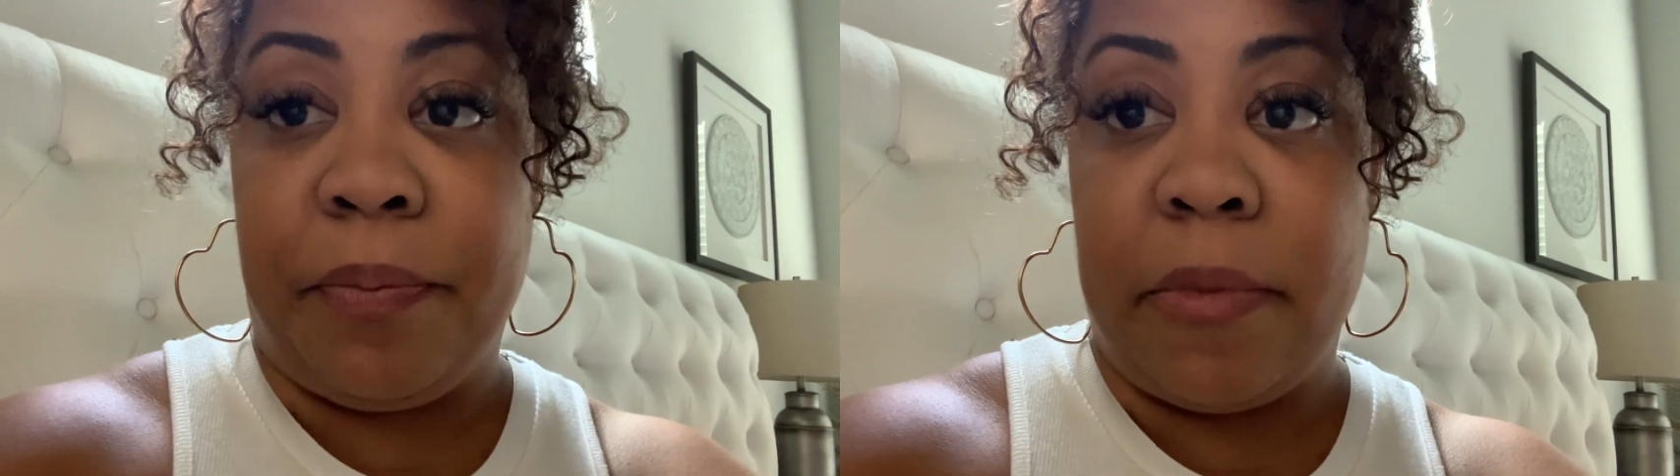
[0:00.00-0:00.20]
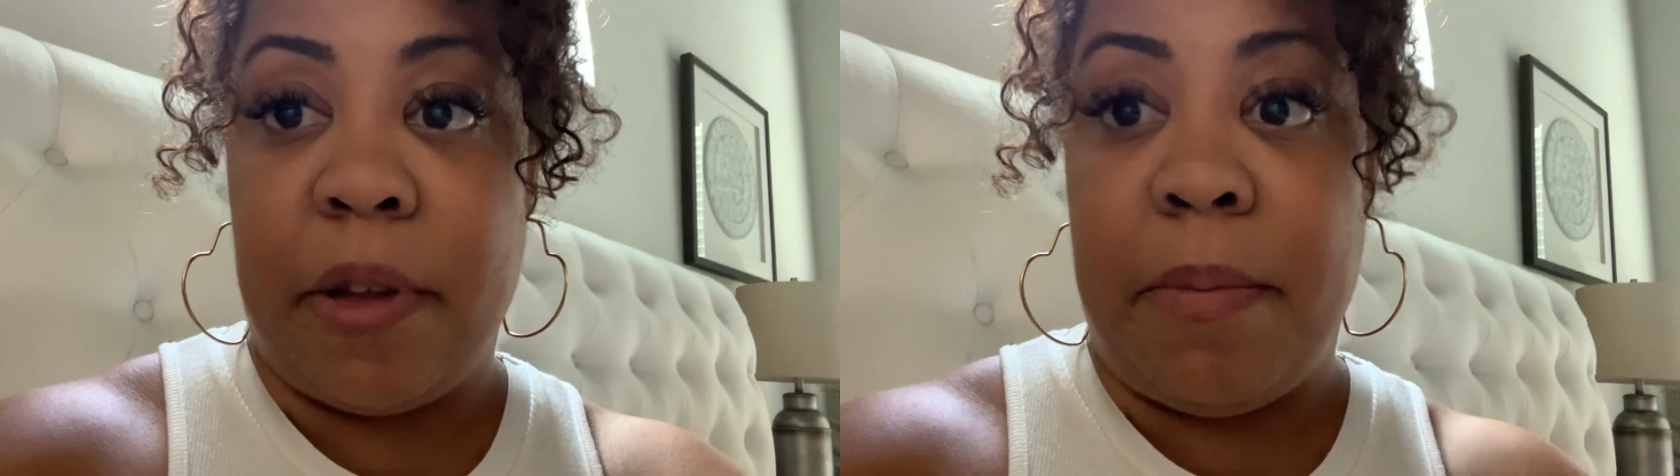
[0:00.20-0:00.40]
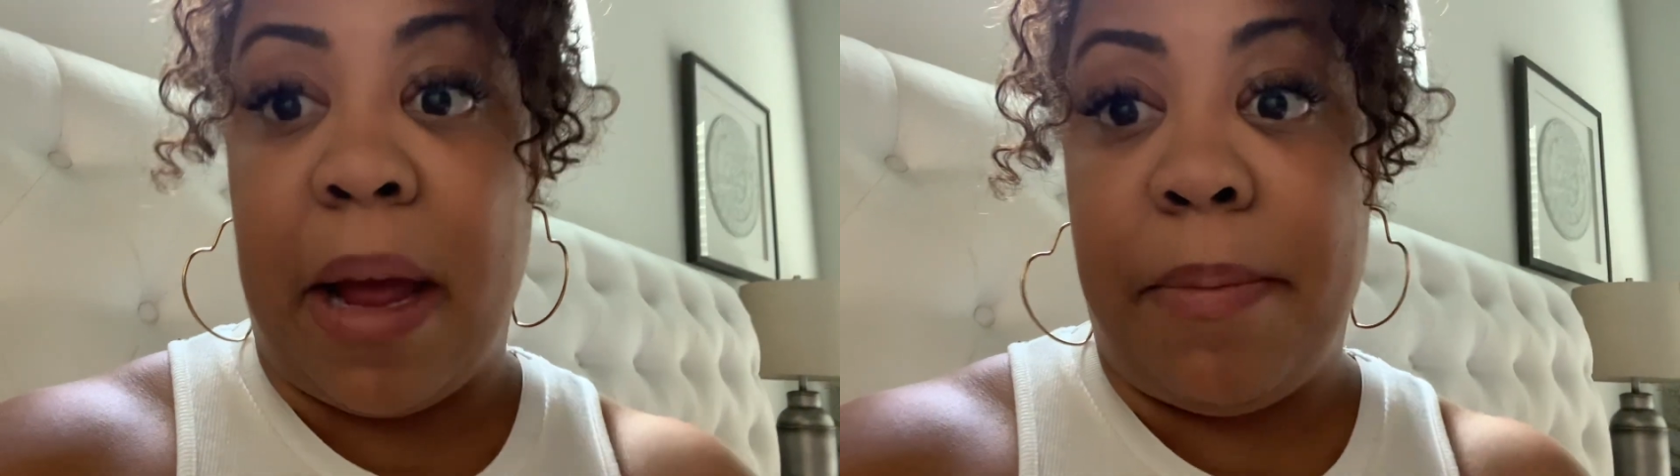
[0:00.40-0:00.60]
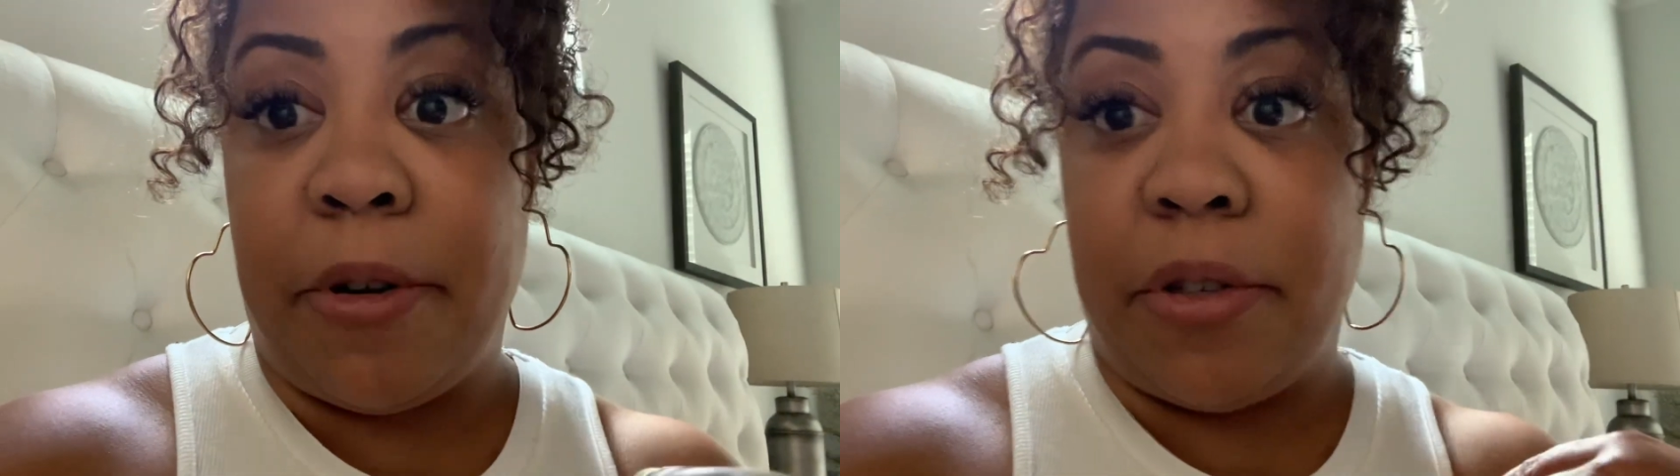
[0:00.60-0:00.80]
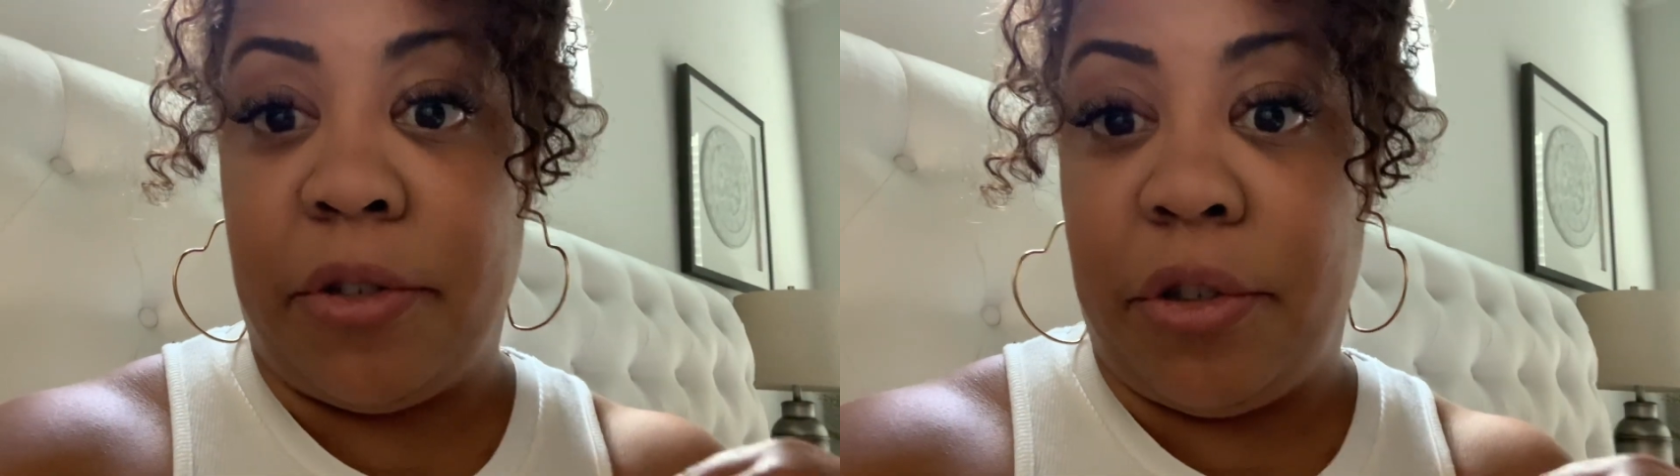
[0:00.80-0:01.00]
My
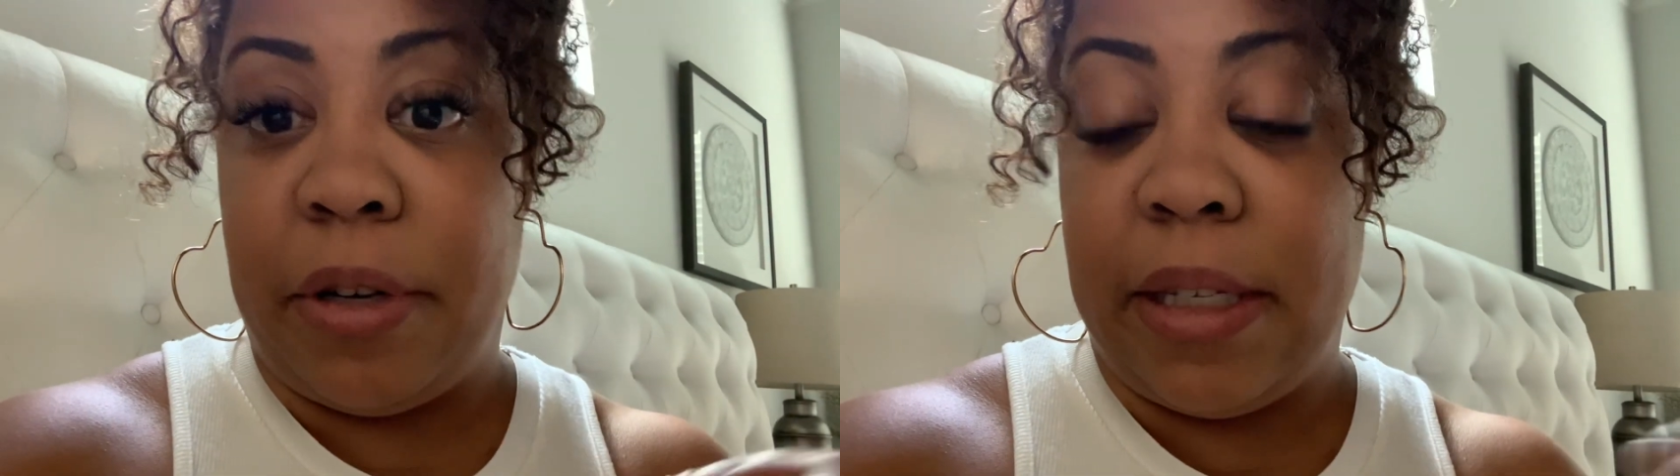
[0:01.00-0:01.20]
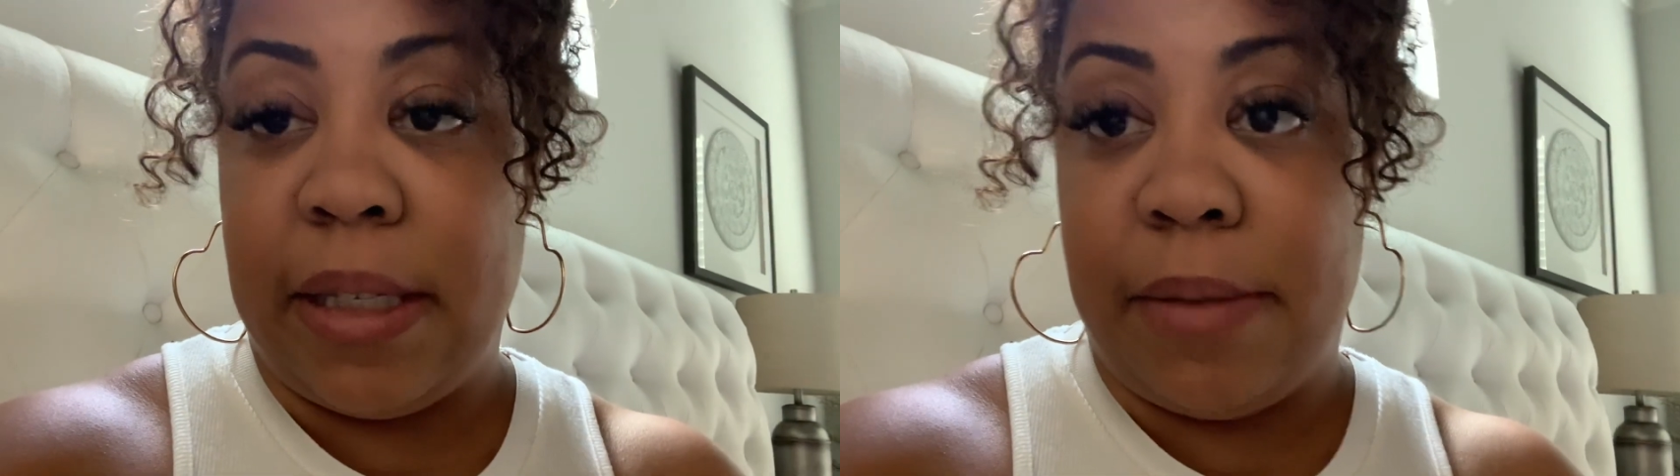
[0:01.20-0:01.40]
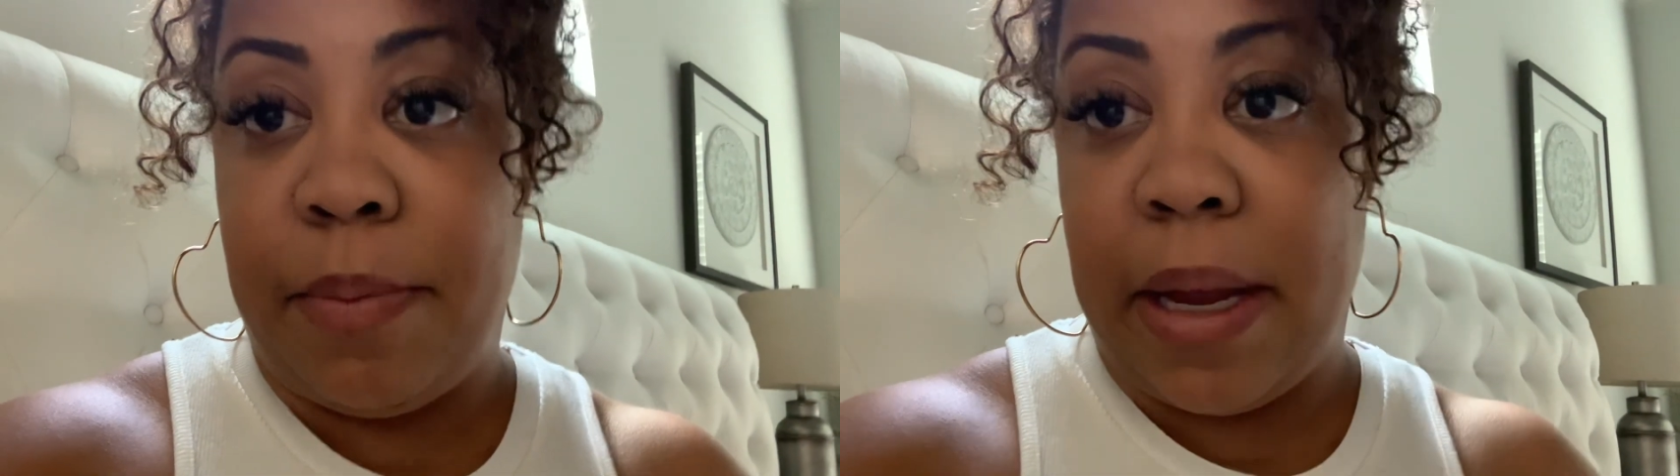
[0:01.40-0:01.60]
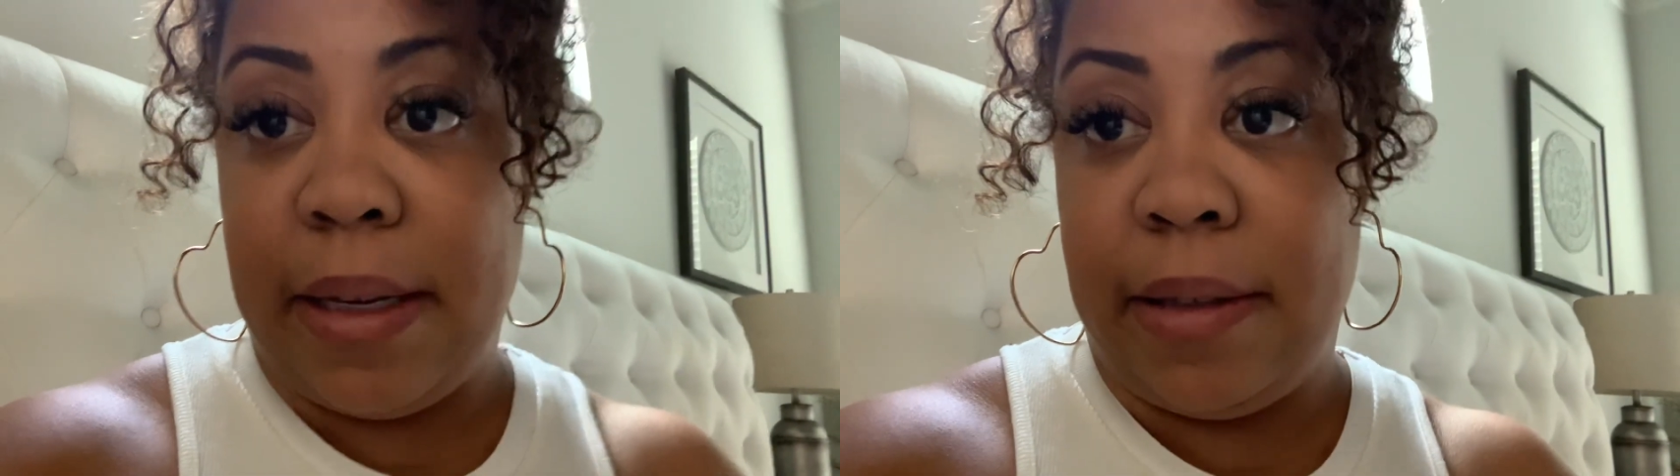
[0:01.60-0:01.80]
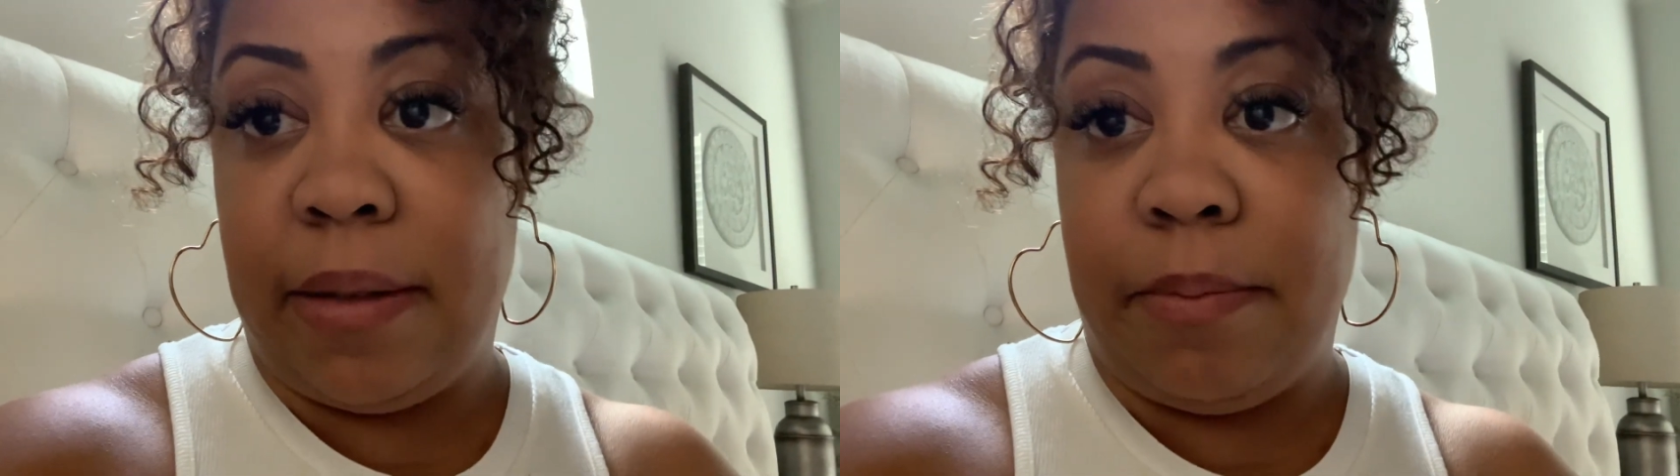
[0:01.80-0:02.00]
personal choice is BASE,